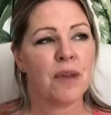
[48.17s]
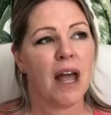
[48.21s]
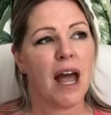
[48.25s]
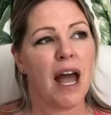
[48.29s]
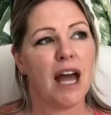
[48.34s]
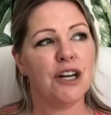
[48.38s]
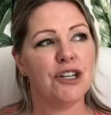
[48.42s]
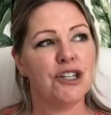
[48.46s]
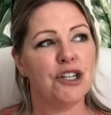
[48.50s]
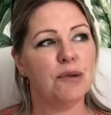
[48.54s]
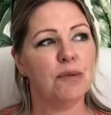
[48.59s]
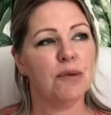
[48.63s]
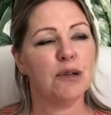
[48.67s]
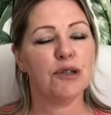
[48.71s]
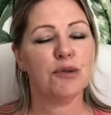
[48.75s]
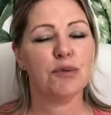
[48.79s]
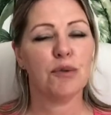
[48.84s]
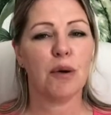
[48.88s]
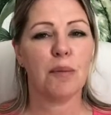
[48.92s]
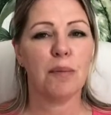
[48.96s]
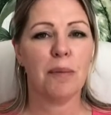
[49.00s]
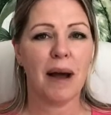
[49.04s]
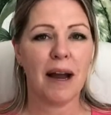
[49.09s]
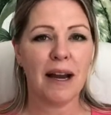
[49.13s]
And she was
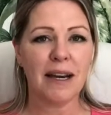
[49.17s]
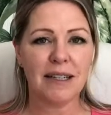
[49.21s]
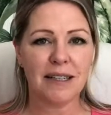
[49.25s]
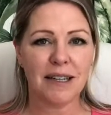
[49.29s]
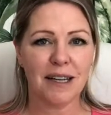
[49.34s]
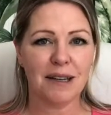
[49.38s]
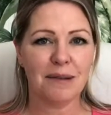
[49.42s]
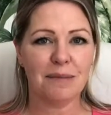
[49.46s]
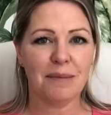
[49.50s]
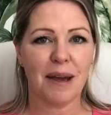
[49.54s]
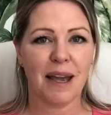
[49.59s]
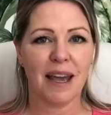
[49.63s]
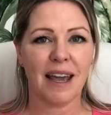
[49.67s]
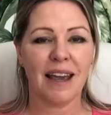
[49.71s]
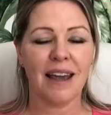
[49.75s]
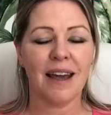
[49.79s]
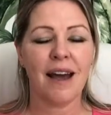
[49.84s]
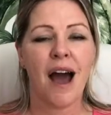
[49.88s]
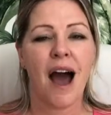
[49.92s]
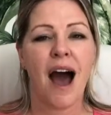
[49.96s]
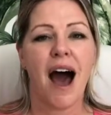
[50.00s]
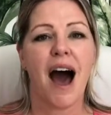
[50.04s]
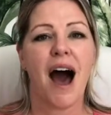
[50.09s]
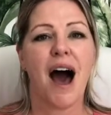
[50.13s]
reminding
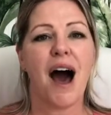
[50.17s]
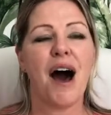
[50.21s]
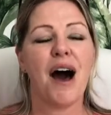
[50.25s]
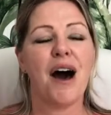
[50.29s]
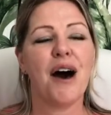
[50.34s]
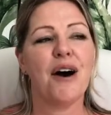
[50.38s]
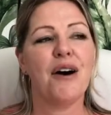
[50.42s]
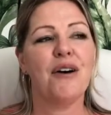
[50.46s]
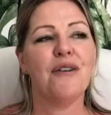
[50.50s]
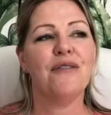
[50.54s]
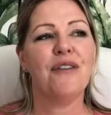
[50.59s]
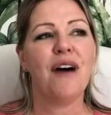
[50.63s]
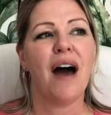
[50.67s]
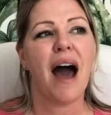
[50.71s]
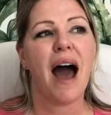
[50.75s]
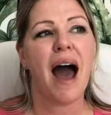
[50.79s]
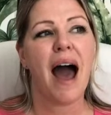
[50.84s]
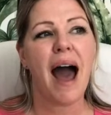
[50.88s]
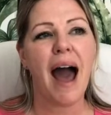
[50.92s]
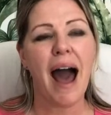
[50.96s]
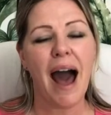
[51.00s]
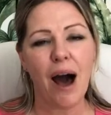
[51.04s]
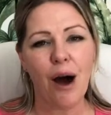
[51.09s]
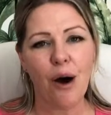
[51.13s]
me of
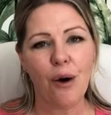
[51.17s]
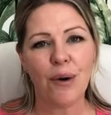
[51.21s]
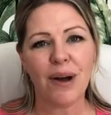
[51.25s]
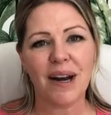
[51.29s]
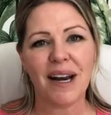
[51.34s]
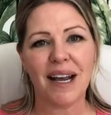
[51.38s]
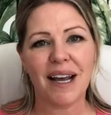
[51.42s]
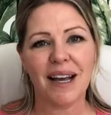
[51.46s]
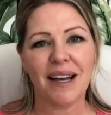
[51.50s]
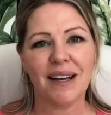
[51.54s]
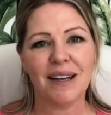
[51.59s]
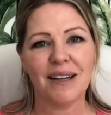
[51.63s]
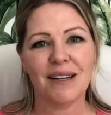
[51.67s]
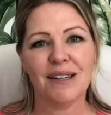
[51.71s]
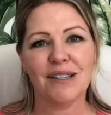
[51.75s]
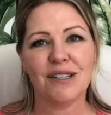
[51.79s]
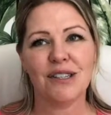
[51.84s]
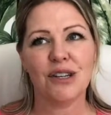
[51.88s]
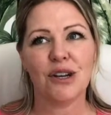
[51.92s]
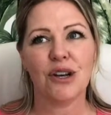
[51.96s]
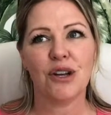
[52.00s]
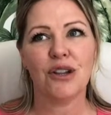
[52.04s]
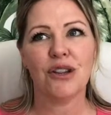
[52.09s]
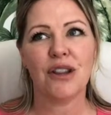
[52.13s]
how it
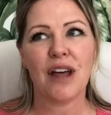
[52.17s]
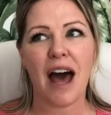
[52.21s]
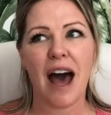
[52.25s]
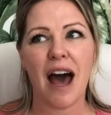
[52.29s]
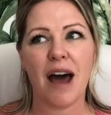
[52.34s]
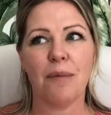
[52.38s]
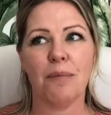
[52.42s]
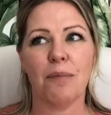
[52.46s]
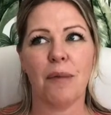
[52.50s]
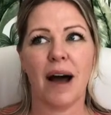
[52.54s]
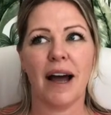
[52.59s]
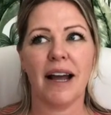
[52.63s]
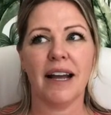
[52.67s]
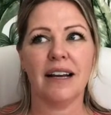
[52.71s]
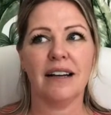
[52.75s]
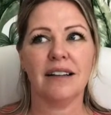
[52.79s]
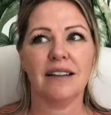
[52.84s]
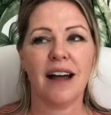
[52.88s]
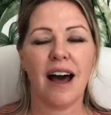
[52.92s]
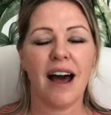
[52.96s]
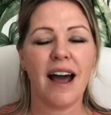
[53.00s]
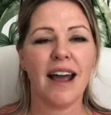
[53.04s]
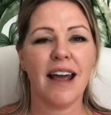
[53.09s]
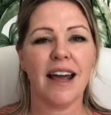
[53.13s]
is that my
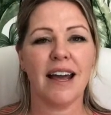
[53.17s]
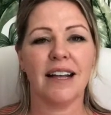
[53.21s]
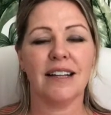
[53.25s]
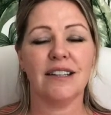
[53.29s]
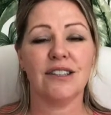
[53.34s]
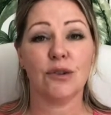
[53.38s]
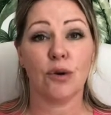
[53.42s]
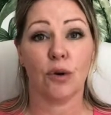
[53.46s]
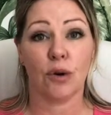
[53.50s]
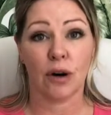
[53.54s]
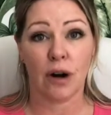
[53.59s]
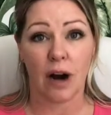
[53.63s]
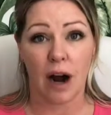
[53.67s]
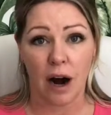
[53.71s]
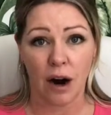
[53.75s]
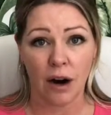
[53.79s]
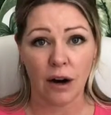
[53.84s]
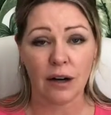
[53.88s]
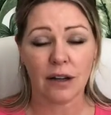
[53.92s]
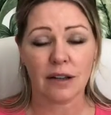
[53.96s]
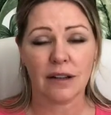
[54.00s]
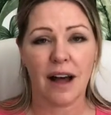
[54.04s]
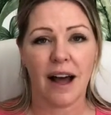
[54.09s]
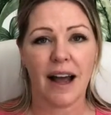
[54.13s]
clients or
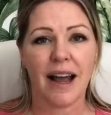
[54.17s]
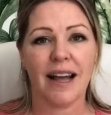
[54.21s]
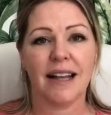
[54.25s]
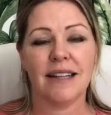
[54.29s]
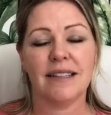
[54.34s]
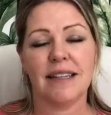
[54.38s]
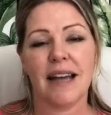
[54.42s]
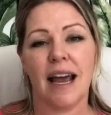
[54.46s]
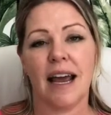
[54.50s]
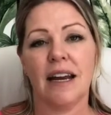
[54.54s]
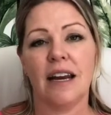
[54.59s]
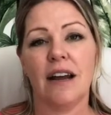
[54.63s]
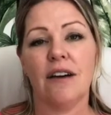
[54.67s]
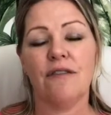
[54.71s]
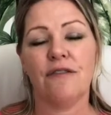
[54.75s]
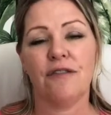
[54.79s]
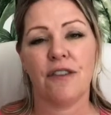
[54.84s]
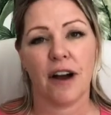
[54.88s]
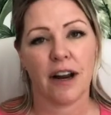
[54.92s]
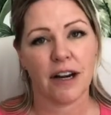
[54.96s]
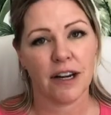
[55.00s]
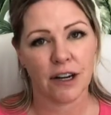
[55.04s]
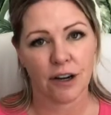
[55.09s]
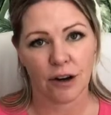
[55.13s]
our clients end up
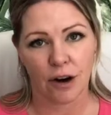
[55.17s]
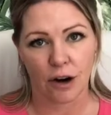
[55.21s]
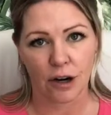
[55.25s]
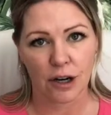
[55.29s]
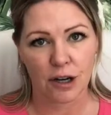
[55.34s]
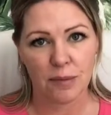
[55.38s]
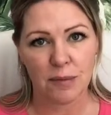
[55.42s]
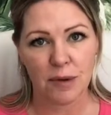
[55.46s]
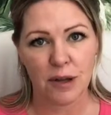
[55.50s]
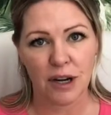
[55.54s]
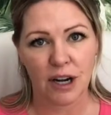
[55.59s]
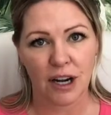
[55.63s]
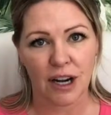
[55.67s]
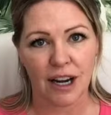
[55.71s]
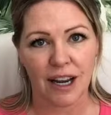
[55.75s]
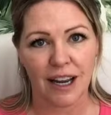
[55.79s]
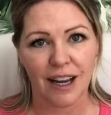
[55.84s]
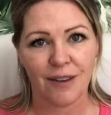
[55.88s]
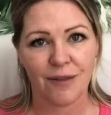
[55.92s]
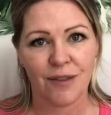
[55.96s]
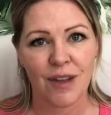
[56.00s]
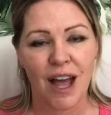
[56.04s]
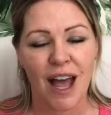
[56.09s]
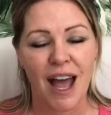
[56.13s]
finding our
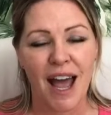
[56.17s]
community.